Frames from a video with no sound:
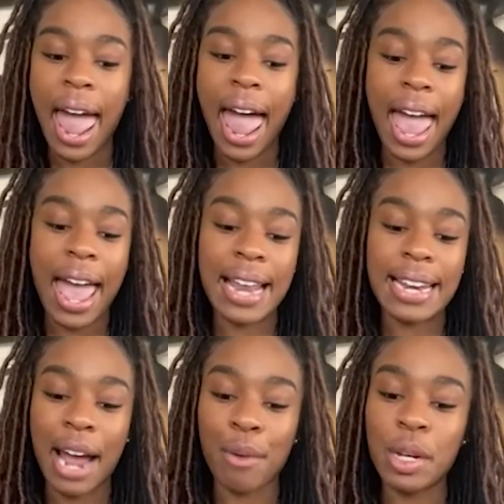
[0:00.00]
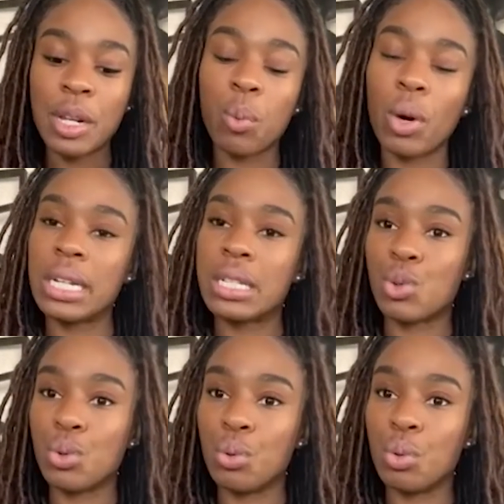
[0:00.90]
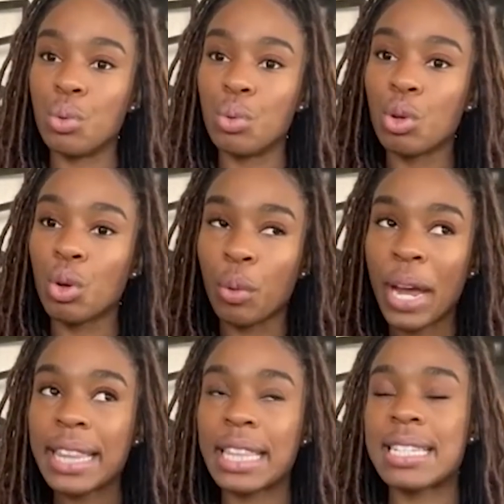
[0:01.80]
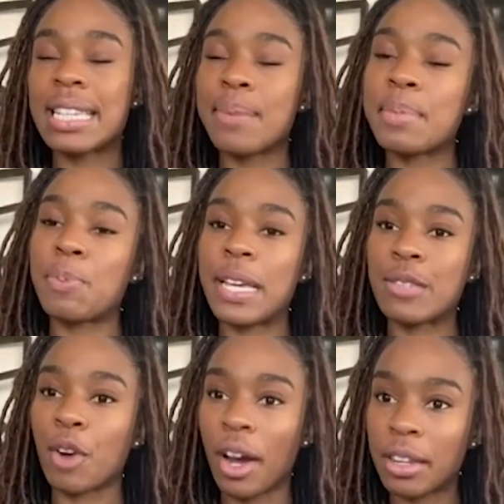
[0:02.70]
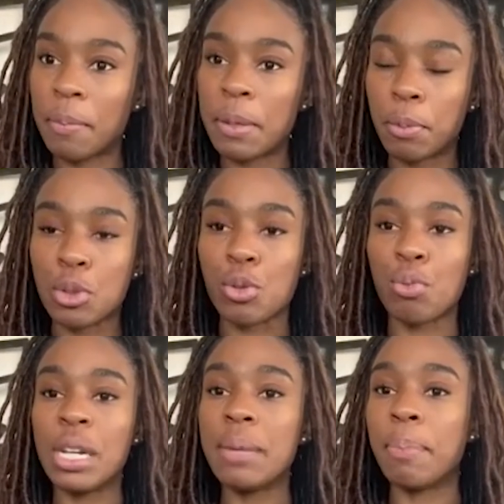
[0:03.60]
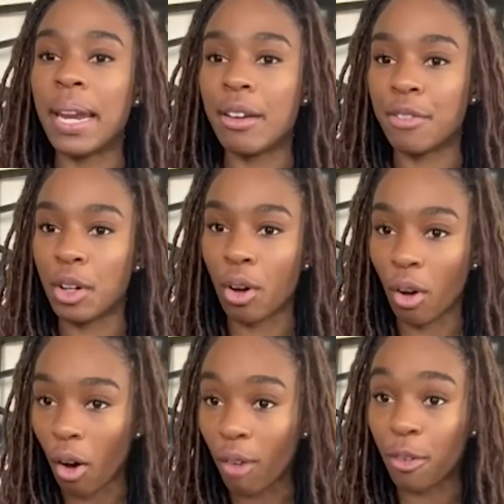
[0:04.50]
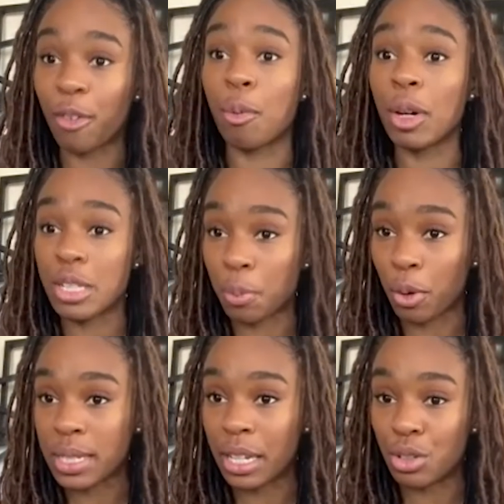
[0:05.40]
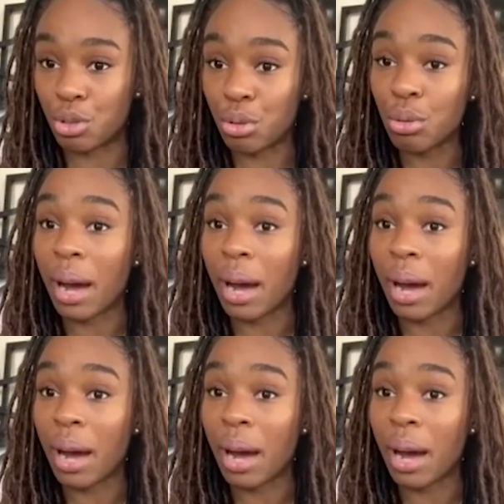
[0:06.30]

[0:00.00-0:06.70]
And I really wanted to create the same space for other people to really benefit off of what sports can do,